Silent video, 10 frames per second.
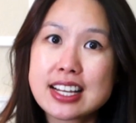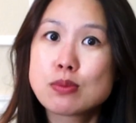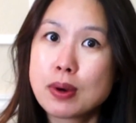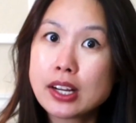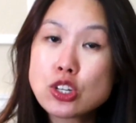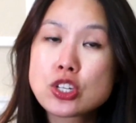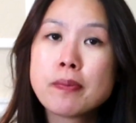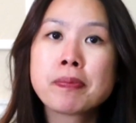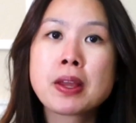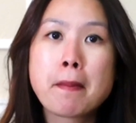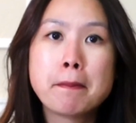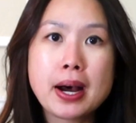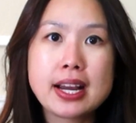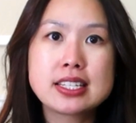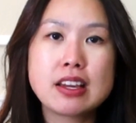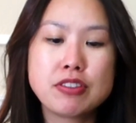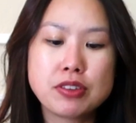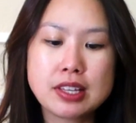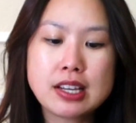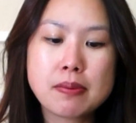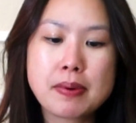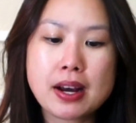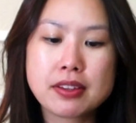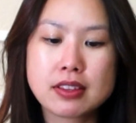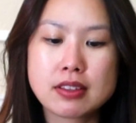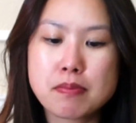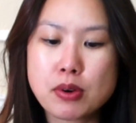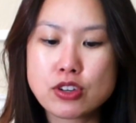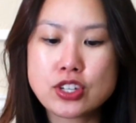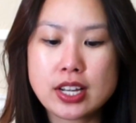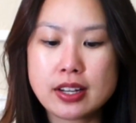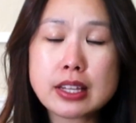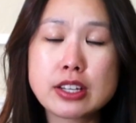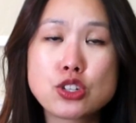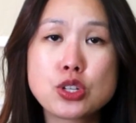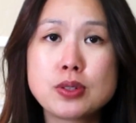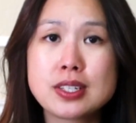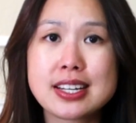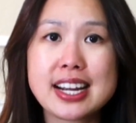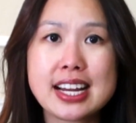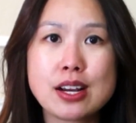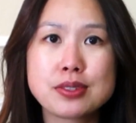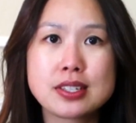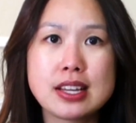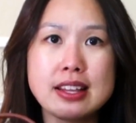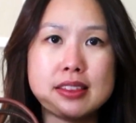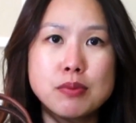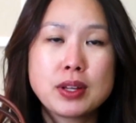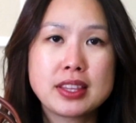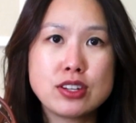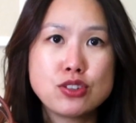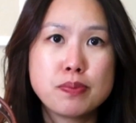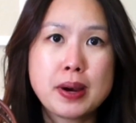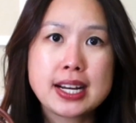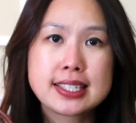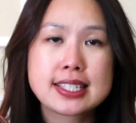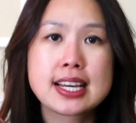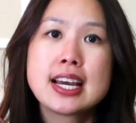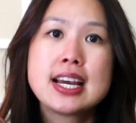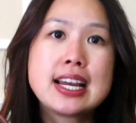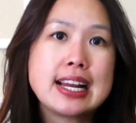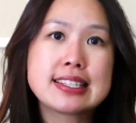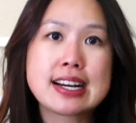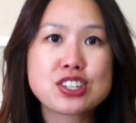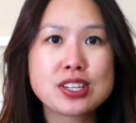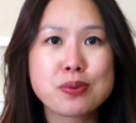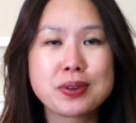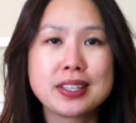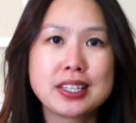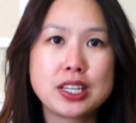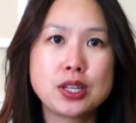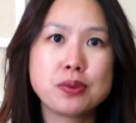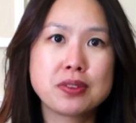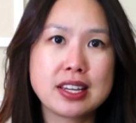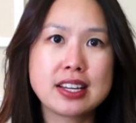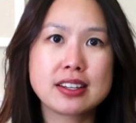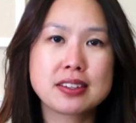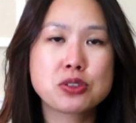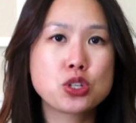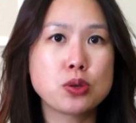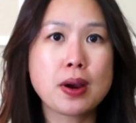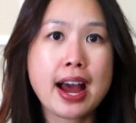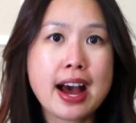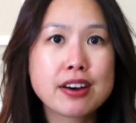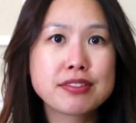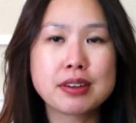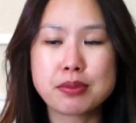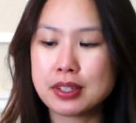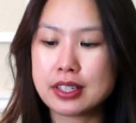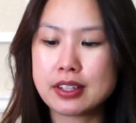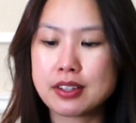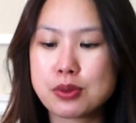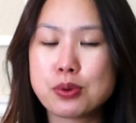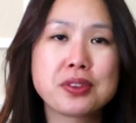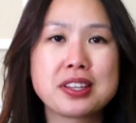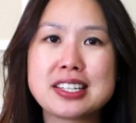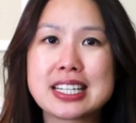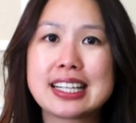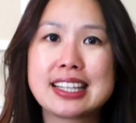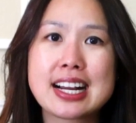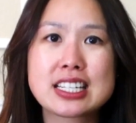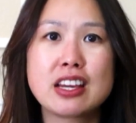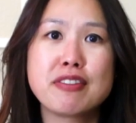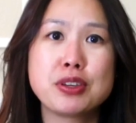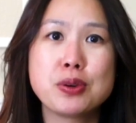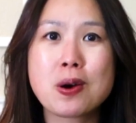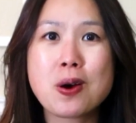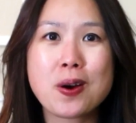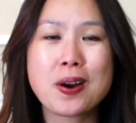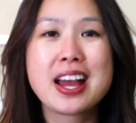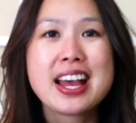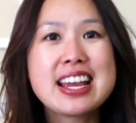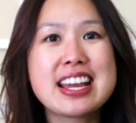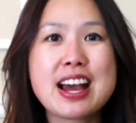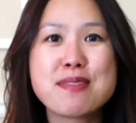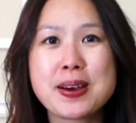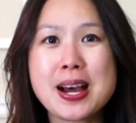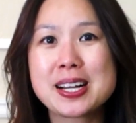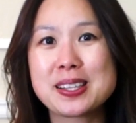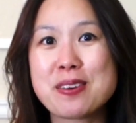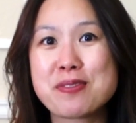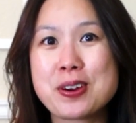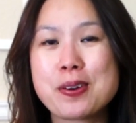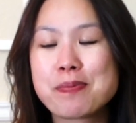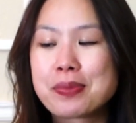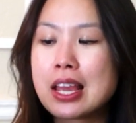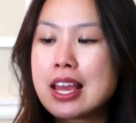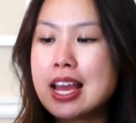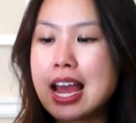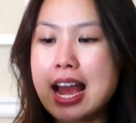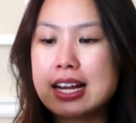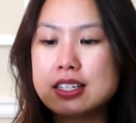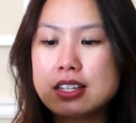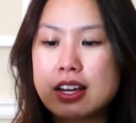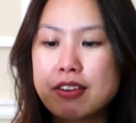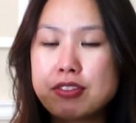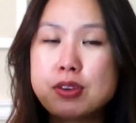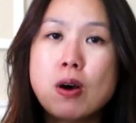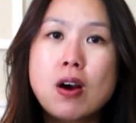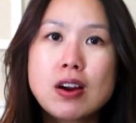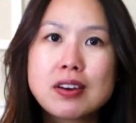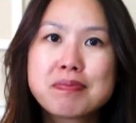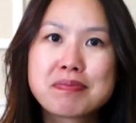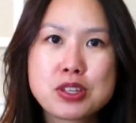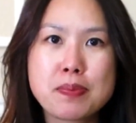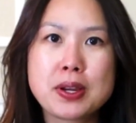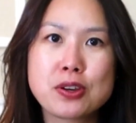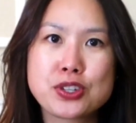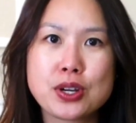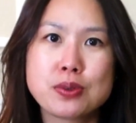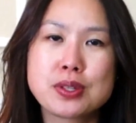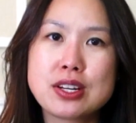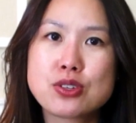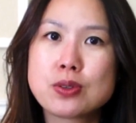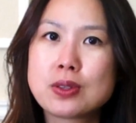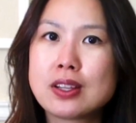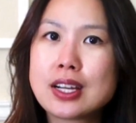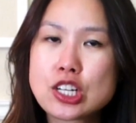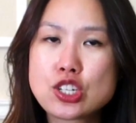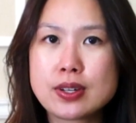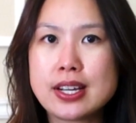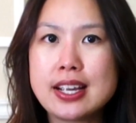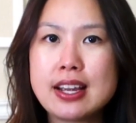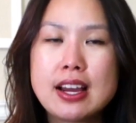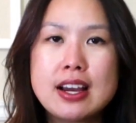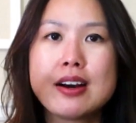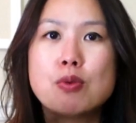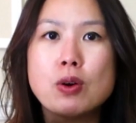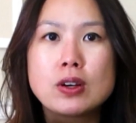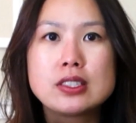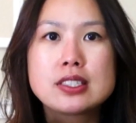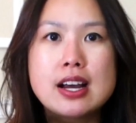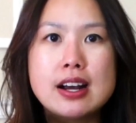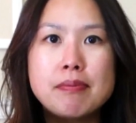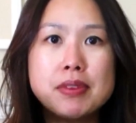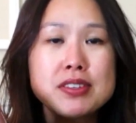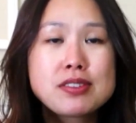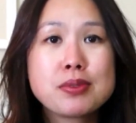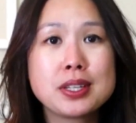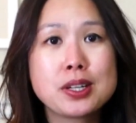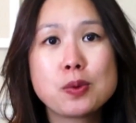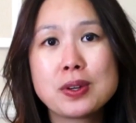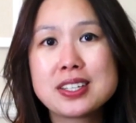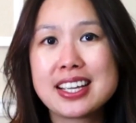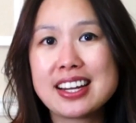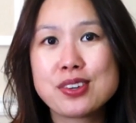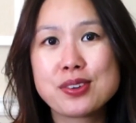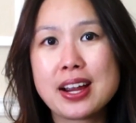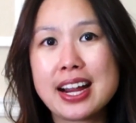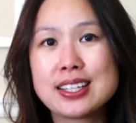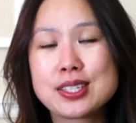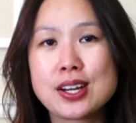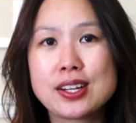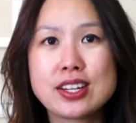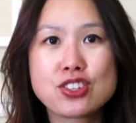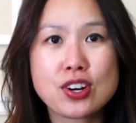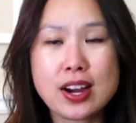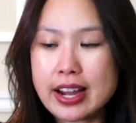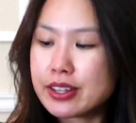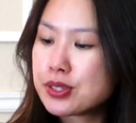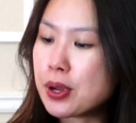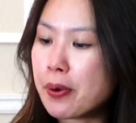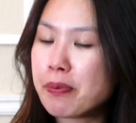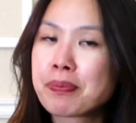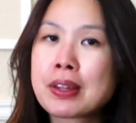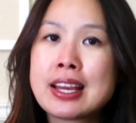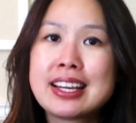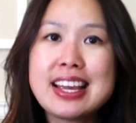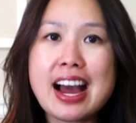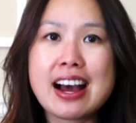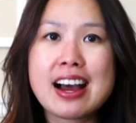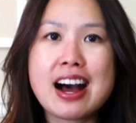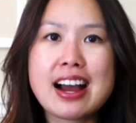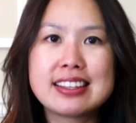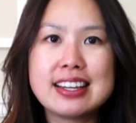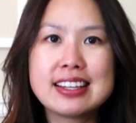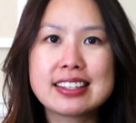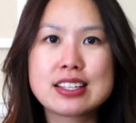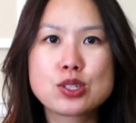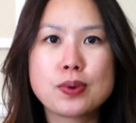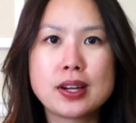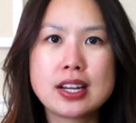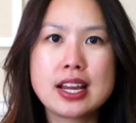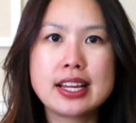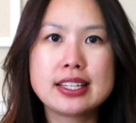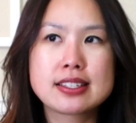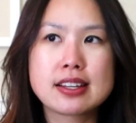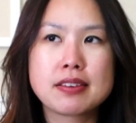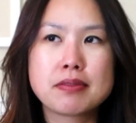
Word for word: as much. But if you think about merging the two design houses and what they do best, it's actually a really cute thing to have, a really cool thing to collect if you are a handbag lover. And if you are dipping your toes into the luxury world, um, this is a really good one to get your hands on and try. So yeah, I think this one is